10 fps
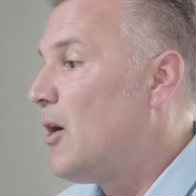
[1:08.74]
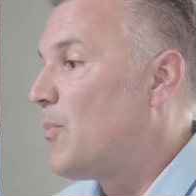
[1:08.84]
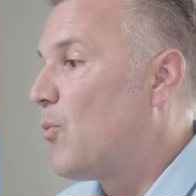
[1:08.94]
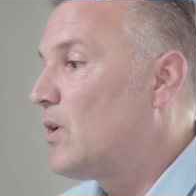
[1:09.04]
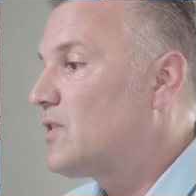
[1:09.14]

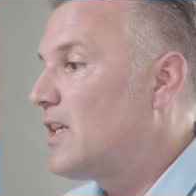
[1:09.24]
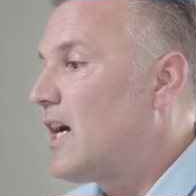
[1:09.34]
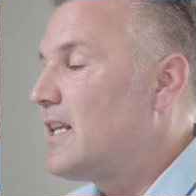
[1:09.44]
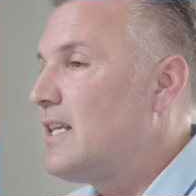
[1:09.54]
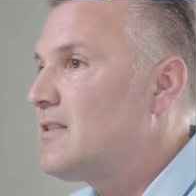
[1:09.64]
but once it
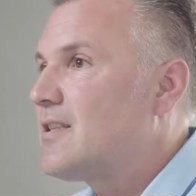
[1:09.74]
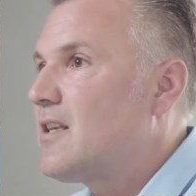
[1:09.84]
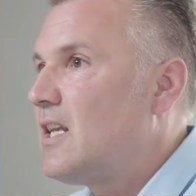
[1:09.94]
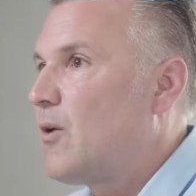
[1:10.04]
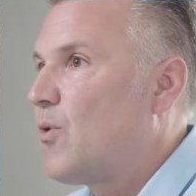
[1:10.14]
got into
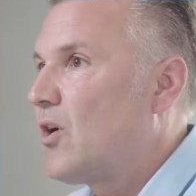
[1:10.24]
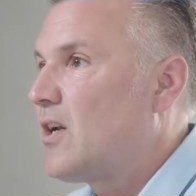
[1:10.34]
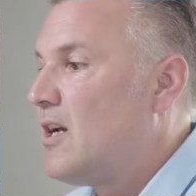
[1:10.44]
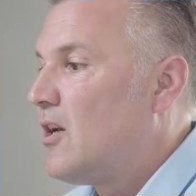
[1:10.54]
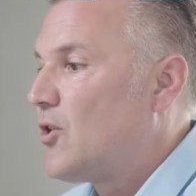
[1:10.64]
the
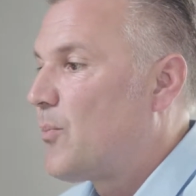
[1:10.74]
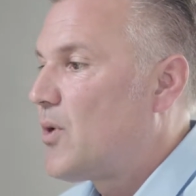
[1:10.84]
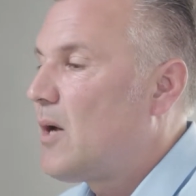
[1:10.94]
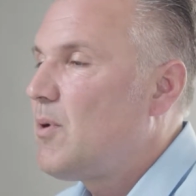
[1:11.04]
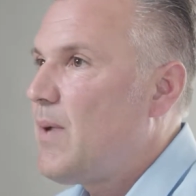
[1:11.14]
network, the
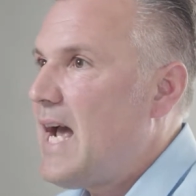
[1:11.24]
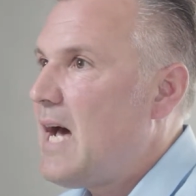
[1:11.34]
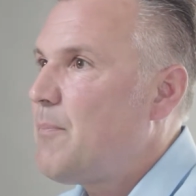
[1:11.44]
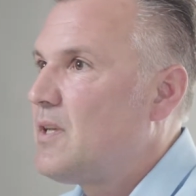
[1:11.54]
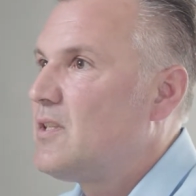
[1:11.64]
problem
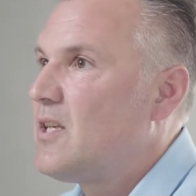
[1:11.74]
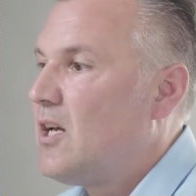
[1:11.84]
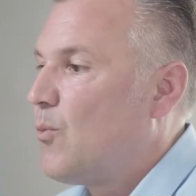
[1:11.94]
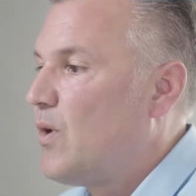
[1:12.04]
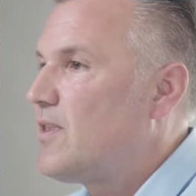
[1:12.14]
happened
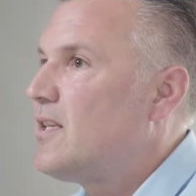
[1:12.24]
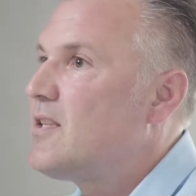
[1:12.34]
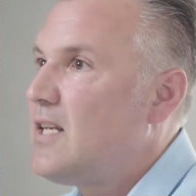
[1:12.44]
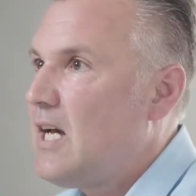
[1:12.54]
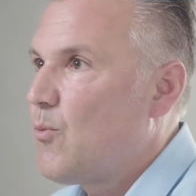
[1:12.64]
within
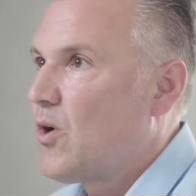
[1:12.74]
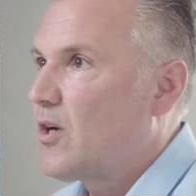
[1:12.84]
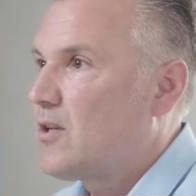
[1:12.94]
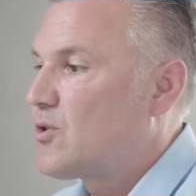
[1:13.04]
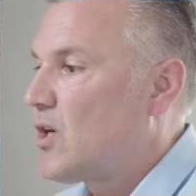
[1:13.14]
the
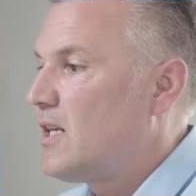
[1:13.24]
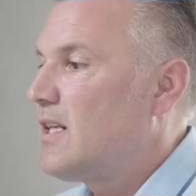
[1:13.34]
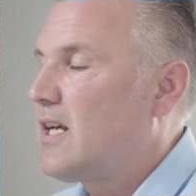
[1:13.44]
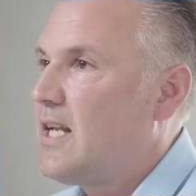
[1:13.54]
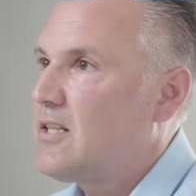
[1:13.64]
network trying to
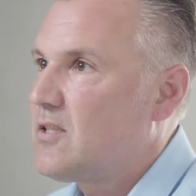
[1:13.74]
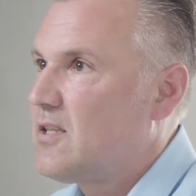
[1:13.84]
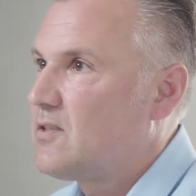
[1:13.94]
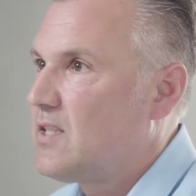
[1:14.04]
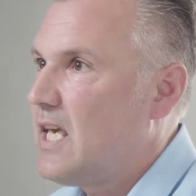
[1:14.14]
connect to
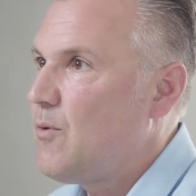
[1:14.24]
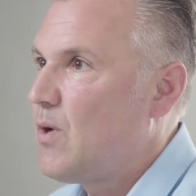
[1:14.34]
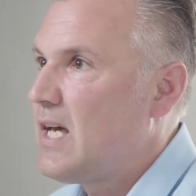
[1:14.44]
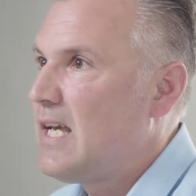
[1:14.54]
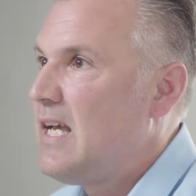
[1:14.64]
this
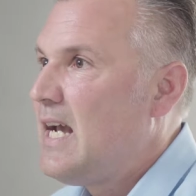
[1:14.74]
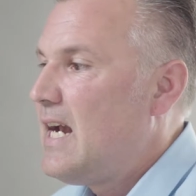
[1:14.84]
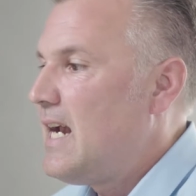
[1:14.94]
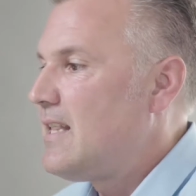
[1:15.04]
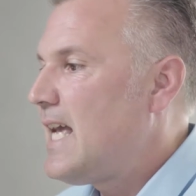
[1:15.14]
gateway,
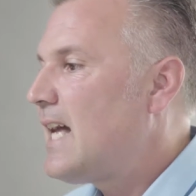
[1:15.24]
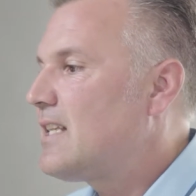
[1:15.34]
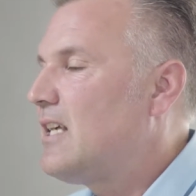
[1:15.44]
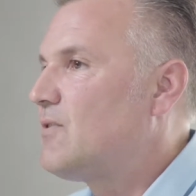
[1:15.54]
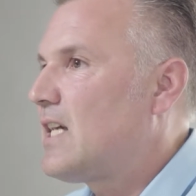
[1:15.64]
and
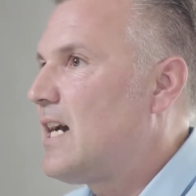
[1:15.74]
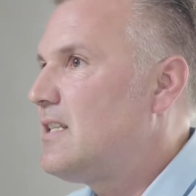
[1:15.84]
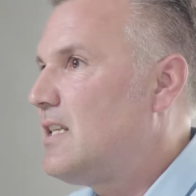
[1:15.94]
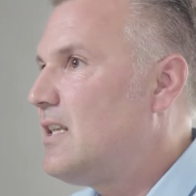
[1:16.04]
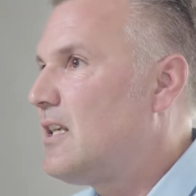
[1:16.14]
that gives
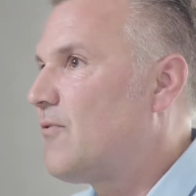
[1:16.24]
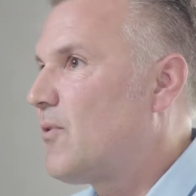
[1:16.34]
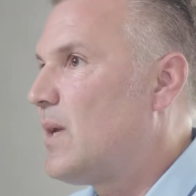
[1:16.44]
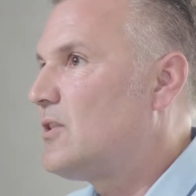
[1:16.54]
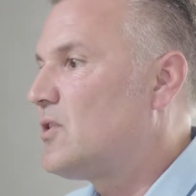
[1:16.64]
IT the
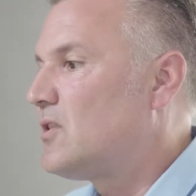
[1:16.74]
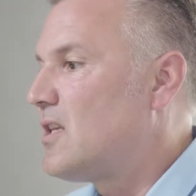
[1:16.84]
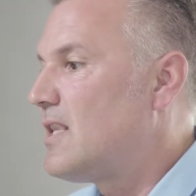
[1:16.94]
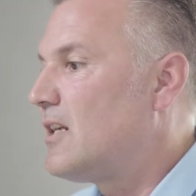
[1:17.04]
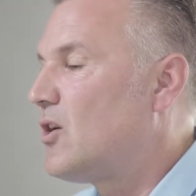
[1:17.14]
information
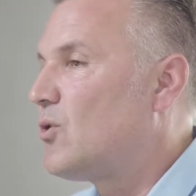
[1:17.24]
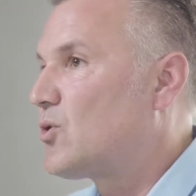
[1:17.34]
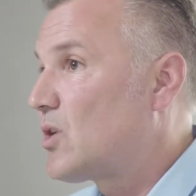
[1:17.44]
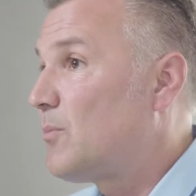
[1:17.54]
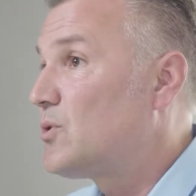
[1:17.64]
to then go
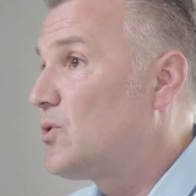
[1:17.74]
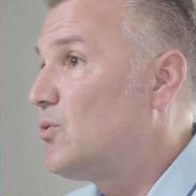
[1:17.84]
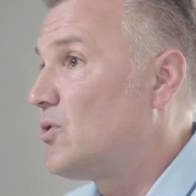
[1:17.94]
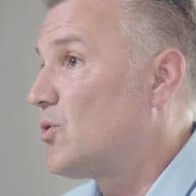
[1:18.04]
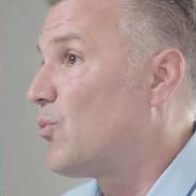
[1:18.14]

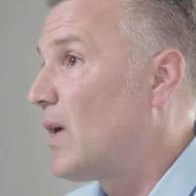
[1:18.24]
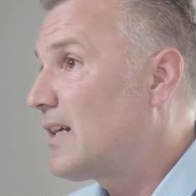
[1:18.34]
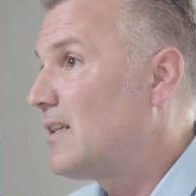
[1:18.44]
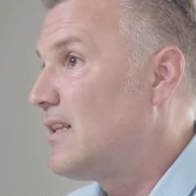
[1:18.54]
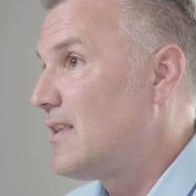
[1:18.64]
troubleshoot
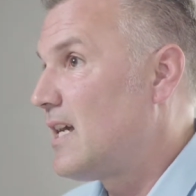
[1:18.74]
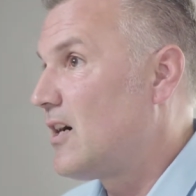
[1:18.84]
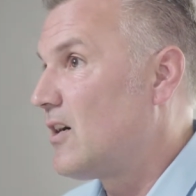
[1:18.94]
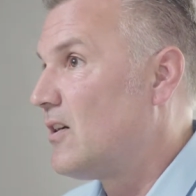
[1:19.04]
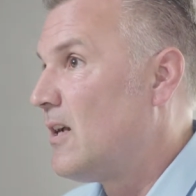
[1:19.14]
directly
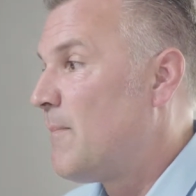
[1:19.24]
there.